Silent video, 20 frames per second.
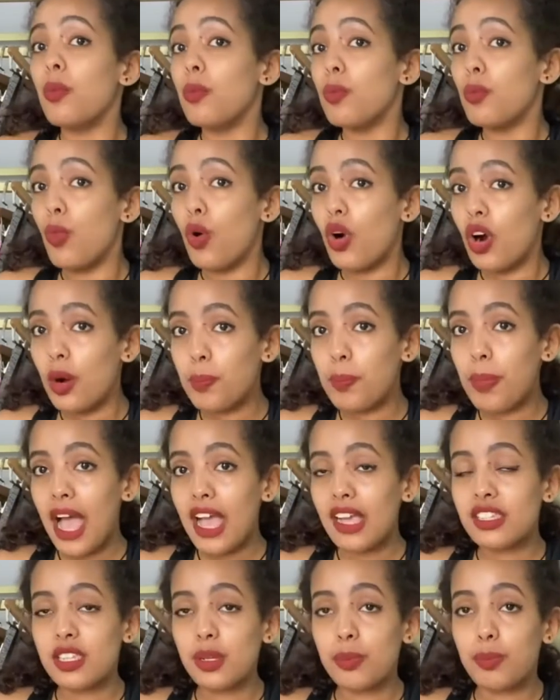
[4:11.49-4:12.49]
more
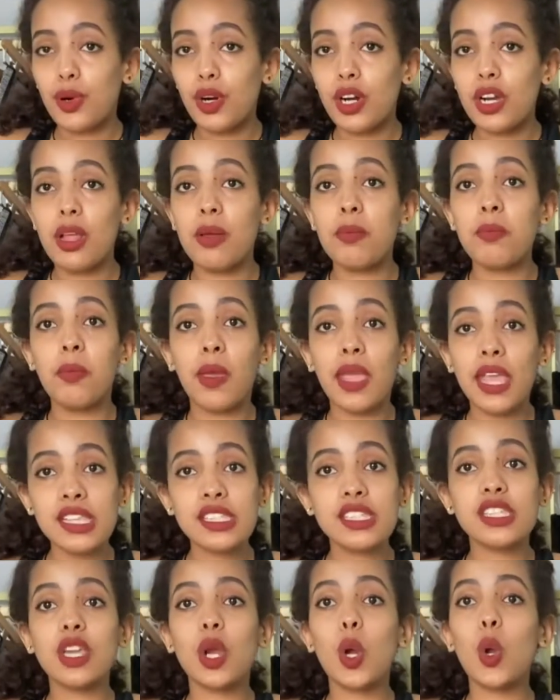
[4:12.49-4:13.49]
back support, it
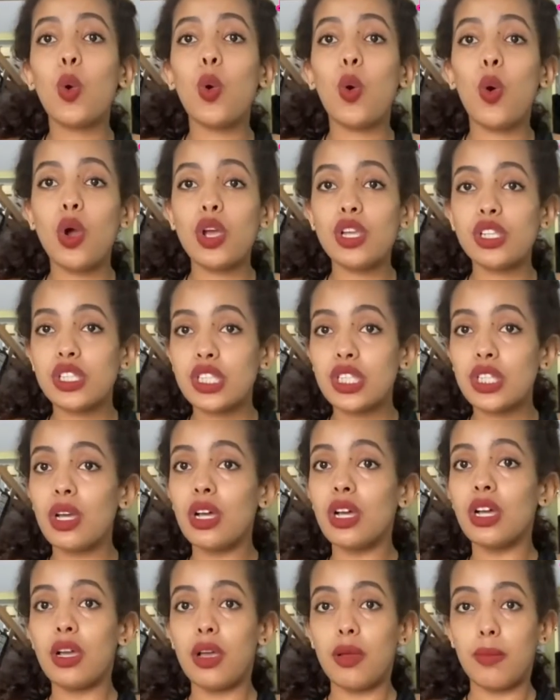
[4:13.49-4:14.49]
means you're going
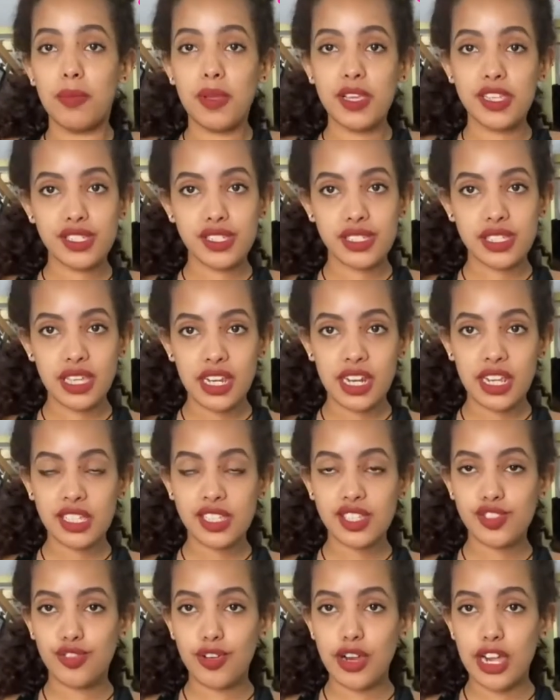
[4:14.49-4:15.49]
to be sitting
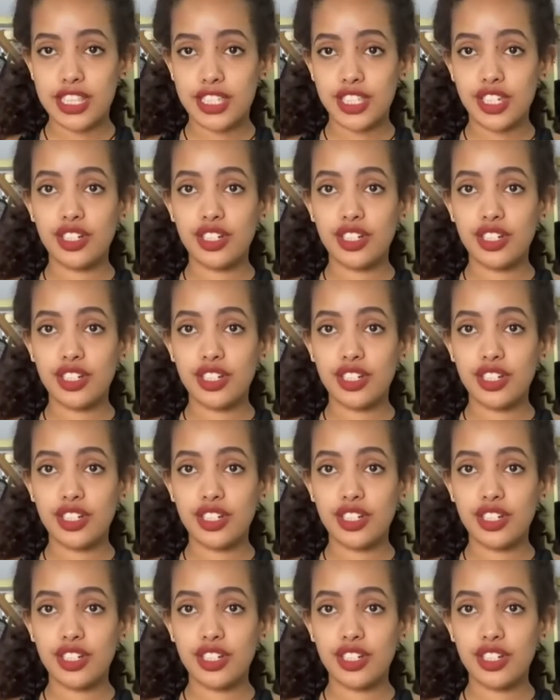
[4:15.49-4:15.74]
straight.